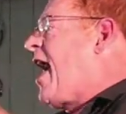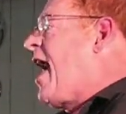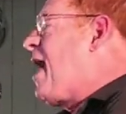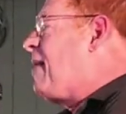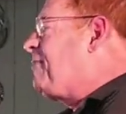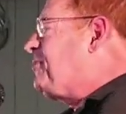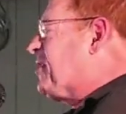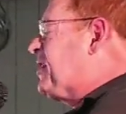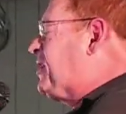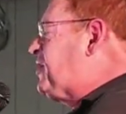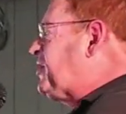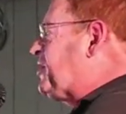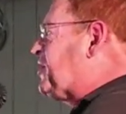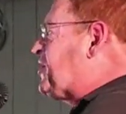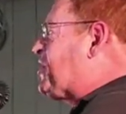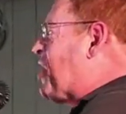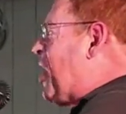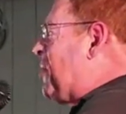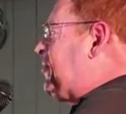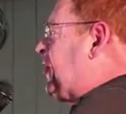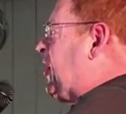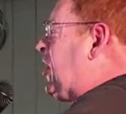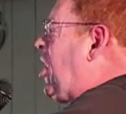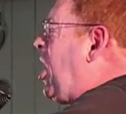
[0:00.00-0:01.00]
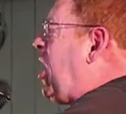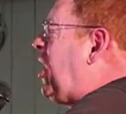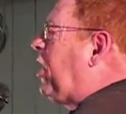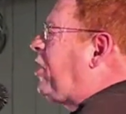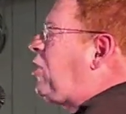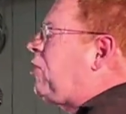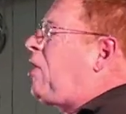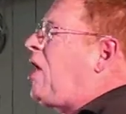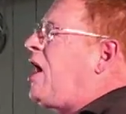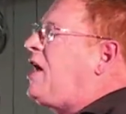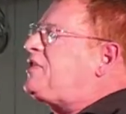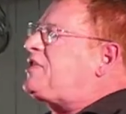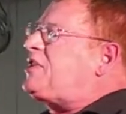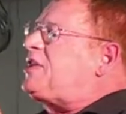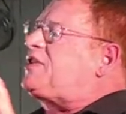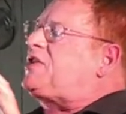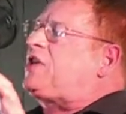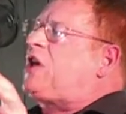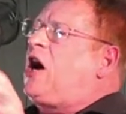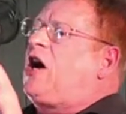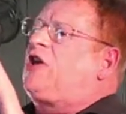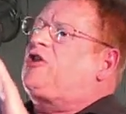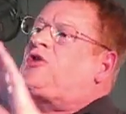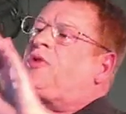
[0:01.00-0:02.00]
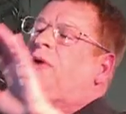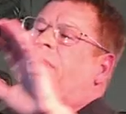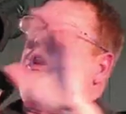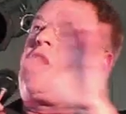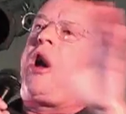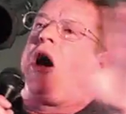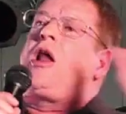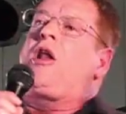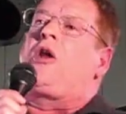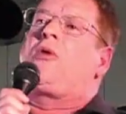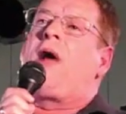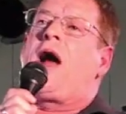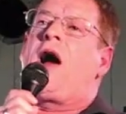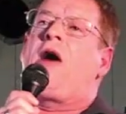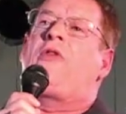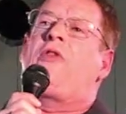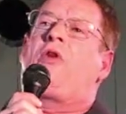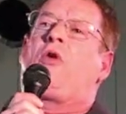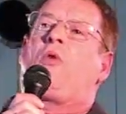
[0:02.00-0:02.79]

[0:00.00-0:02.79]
tapped into something all across this country and all around